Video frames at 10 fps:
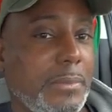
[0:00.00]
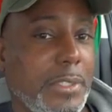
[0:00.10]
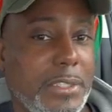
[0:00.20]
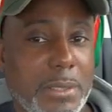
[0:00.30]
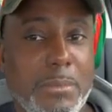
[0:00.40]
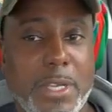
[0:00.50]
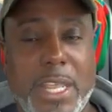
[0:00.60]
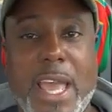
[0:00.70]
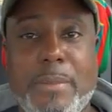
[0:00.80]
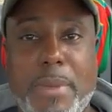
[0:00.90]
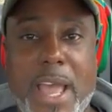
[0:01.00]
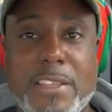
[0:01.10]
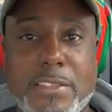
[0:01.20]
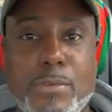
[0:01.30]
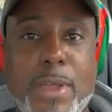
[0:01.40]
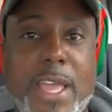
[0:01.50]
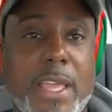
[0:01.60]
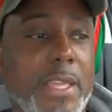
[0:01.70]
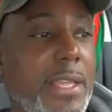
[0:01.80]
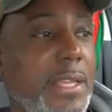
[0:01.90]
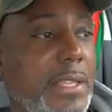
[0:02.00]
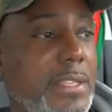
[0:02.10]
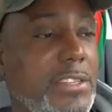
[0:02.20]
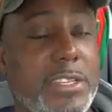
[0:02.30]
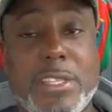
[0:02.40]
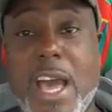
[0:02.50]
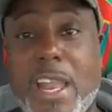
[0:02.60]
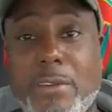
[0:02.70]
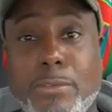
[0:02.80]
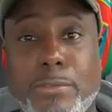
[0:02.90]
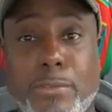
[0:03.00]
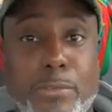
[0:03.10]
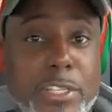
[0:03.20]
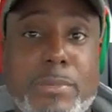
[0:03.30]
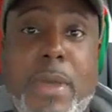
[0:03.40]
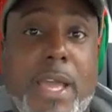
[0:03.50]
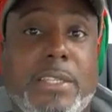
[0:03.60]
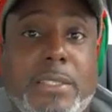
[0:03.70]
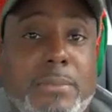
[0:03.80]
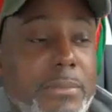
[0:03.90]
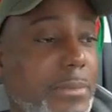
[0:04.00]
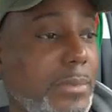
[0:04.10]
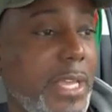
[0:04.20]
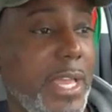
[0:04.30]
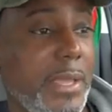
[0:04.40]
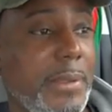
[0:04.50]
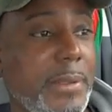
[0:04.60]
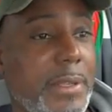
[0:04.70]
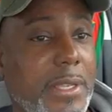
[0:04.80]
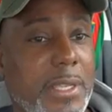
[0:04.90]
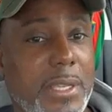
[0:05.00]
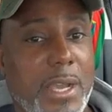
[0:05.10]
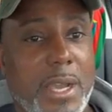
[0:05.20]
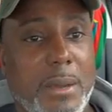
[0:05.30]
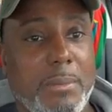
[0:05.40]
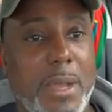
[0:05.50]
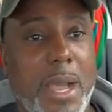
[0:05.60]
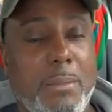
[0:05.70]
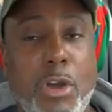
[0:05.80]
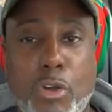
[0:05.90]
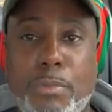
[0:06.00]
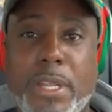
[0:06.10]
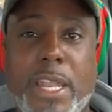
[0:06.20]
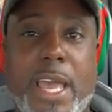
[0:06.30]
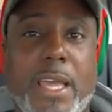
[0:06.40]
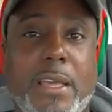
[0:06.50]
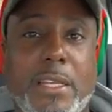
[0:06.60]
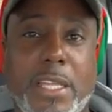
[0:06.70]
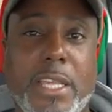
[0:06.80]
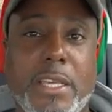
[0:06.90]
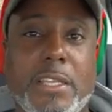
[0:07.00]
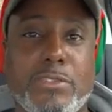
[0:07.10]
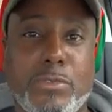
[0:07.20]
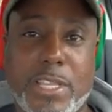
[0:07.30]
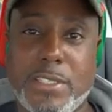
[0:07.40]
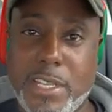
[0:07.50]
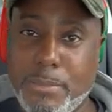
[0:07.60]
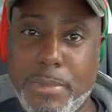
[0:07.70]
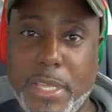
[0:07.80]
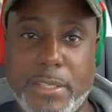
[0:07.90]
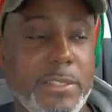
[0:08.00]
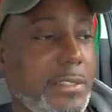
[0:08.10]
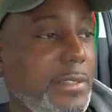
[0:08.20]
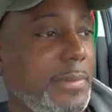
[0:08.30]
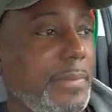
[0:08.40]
with someone that had passed away just out of respect. Okay? I'm hoping that Aaliyah is resting in peace.